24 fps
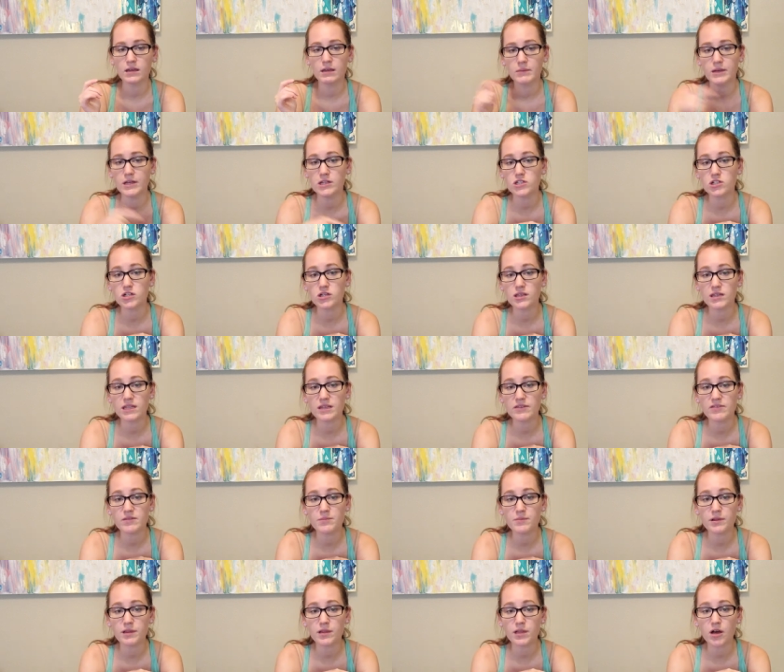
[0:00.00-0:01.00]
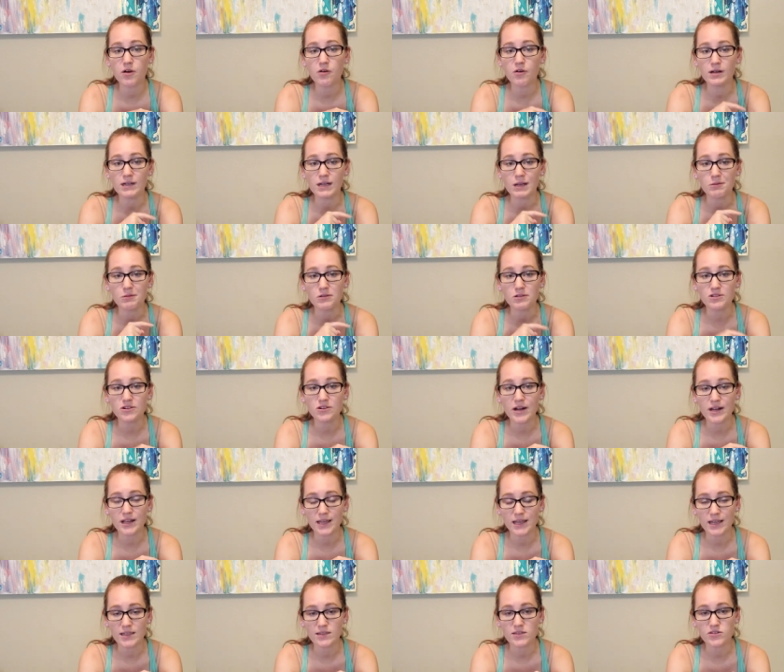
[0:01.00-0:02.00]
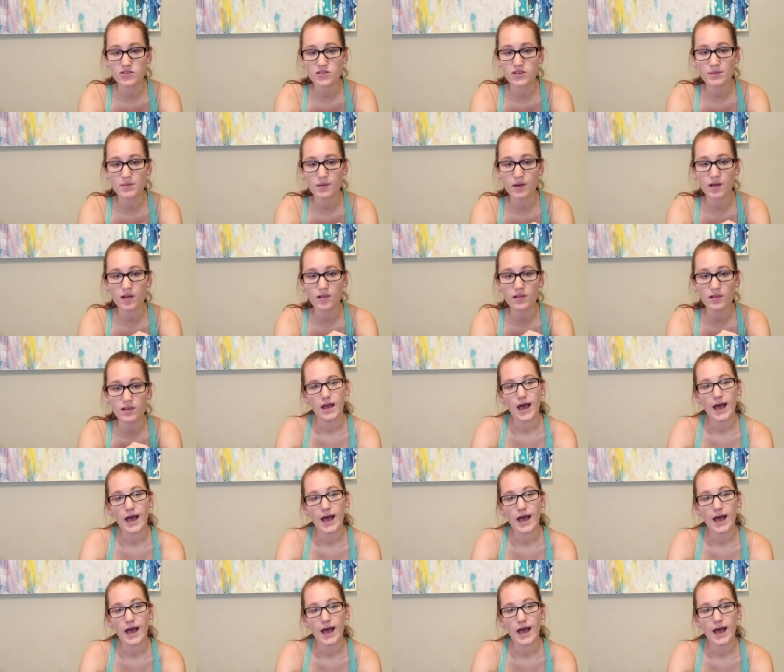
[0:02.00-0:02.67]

make sure to leave them below and I will try to answer them all.